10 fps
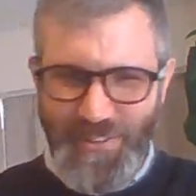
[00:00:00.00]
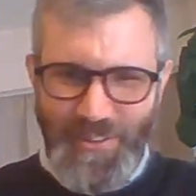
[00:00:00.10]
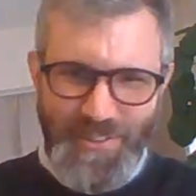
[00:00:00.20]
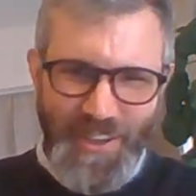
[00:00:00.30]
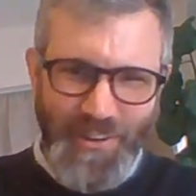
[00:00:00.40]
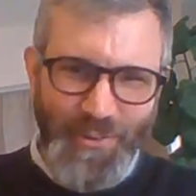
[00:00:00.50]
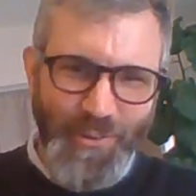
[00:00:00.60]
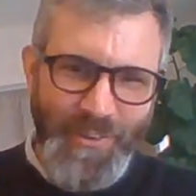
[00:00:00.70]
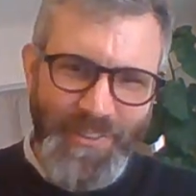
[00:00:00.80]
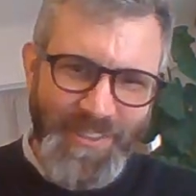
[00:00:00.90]
That was kind of
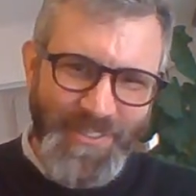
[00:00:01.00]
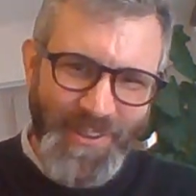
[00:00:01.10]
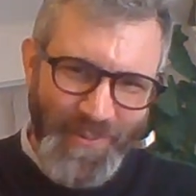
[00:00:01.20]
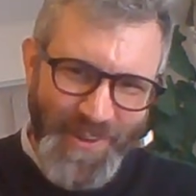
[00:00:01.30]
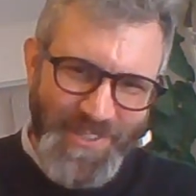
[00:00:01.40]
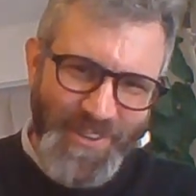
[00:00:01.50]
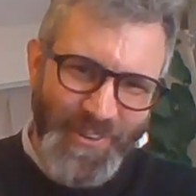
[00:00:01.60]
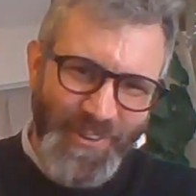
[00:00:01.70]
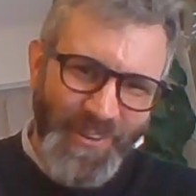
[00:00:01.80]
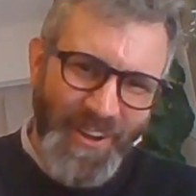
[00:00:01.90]
cool. That's the
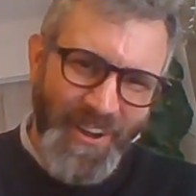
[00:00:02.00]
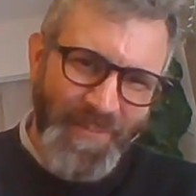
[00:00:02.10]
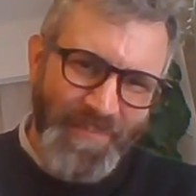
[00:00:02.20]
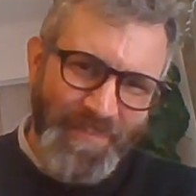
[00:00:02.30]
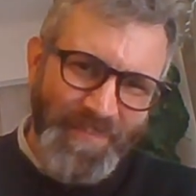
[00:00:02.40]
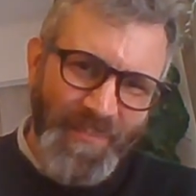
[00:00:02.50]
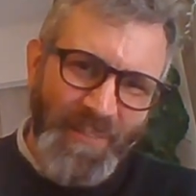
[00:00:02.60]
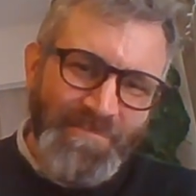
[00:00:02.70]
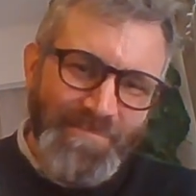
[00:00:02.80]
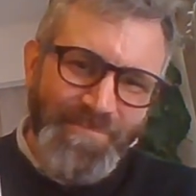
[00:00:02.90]
original
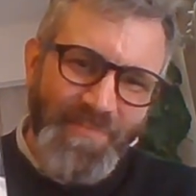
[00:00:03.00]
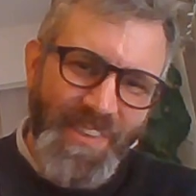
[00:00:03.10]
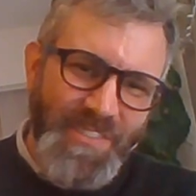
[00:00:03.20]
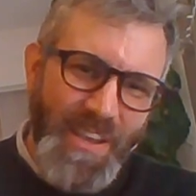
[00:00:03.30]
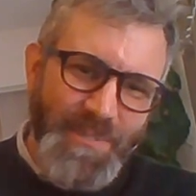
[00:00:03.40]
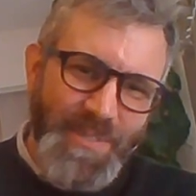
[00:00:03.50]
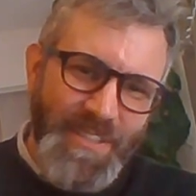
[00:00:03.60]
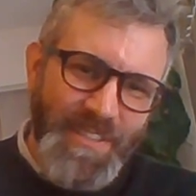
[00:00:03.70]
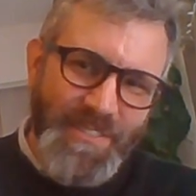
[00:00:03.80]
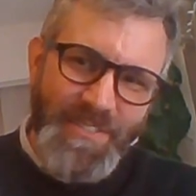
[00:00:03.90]

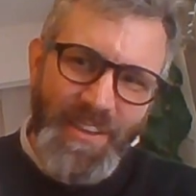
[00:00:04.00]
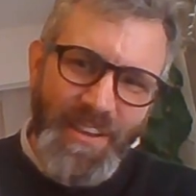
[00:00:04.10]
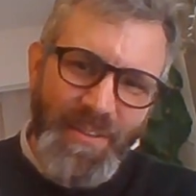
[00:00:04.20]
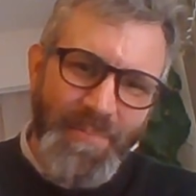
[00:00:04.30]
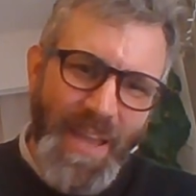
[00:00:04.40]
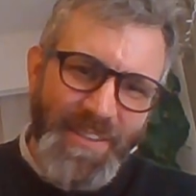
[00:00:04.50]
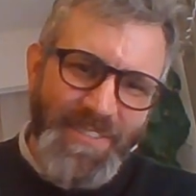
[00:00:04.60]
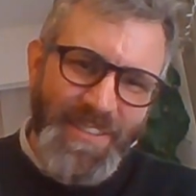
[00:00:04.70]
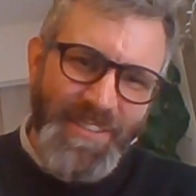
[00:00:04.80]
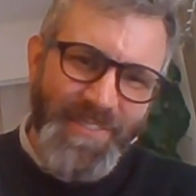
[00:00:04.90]
Japanese
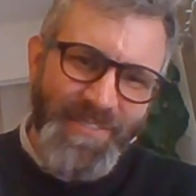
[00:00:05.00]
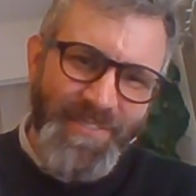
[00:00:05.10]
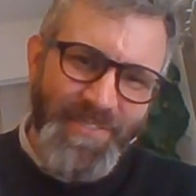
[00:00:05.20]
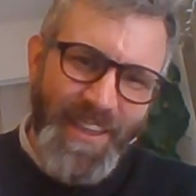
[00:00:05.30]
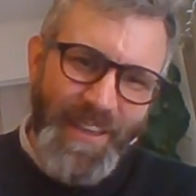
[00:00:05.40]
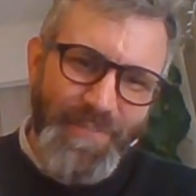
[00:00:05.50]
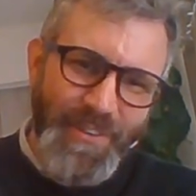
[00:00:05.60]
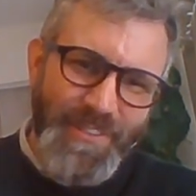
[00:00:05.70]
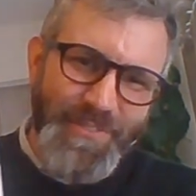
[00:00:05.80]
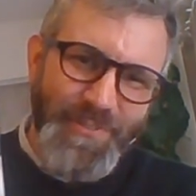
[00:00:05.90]
magazine
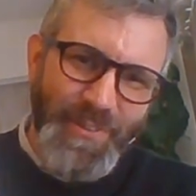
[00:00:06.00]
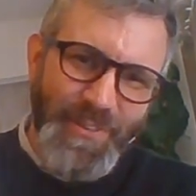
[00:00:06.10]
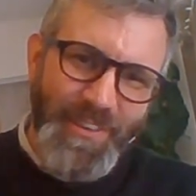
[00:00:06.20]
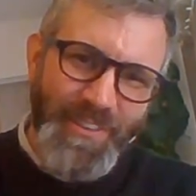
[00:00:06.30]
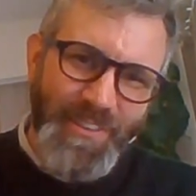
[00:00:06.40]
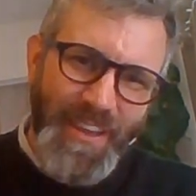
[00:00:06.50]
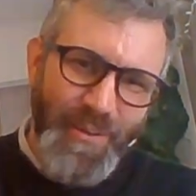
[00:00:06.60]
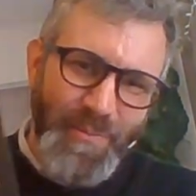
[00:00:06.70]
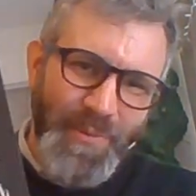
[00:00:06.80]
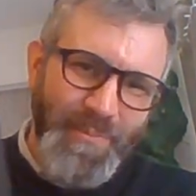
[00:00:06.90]
advert for the
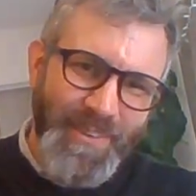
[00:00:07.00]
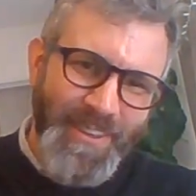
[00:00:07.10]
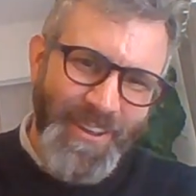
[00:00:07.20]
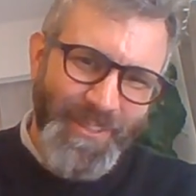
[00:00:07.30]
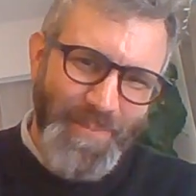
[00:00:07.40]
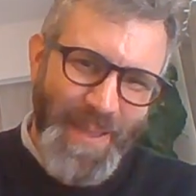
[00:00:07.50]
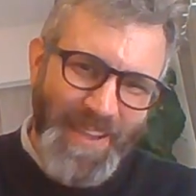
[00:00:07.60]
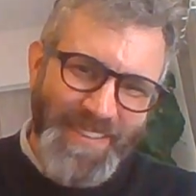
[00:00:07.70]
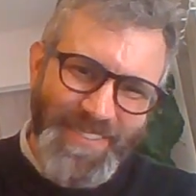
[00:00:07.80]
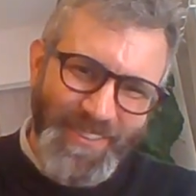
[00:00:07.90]
album. On the
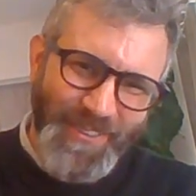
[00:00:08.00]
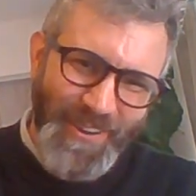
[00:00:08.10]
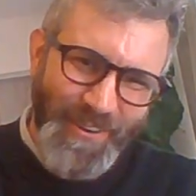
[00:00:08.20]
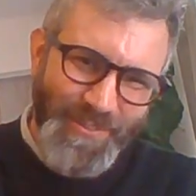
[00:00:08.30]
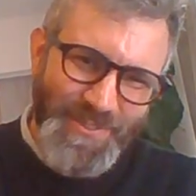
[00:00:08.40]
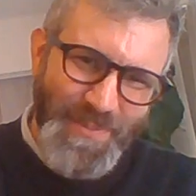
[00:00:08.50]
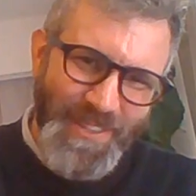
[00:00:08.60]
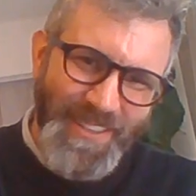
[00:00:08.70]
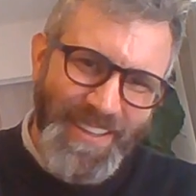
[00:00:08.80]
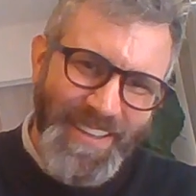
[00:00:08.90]
back, so Aerosmith.
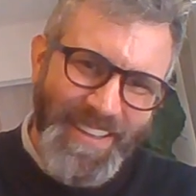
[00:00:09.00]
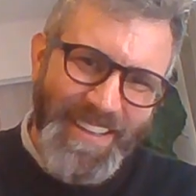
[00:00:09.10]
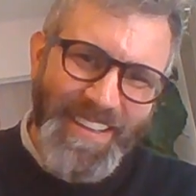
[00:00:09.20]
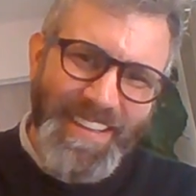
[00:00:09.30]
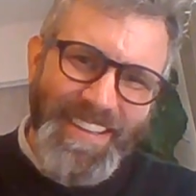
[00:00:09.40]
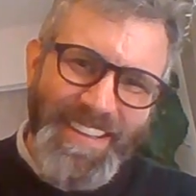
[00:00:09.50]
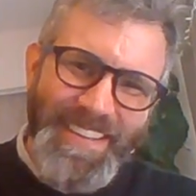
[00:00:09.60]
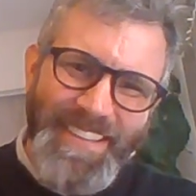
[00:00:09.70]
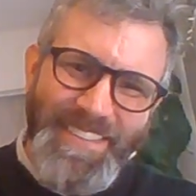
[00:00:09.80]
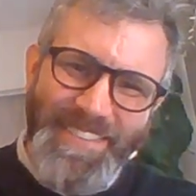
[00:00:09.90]

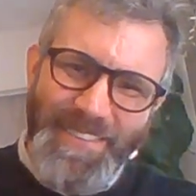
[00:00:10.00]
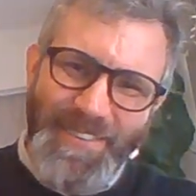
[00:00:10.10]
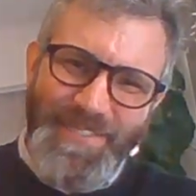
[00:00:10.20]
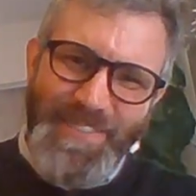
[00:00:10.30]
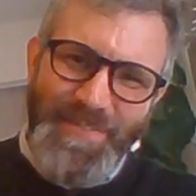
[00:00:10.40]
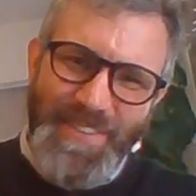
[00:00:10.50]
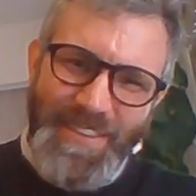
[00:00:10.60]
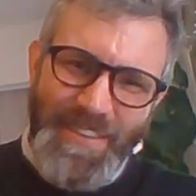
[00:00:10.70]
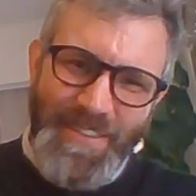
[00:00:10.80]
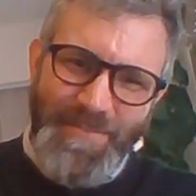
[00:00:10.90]
It's
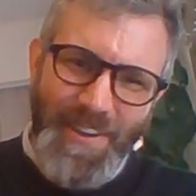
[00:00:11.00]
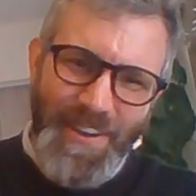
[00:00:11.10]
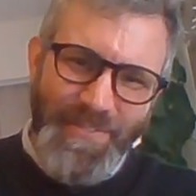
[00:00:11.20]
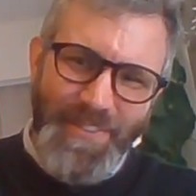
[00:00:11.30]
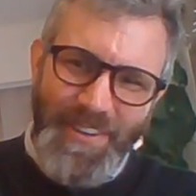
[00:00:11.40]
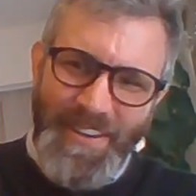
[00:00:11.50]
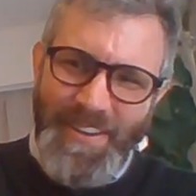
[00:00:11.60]
75 there.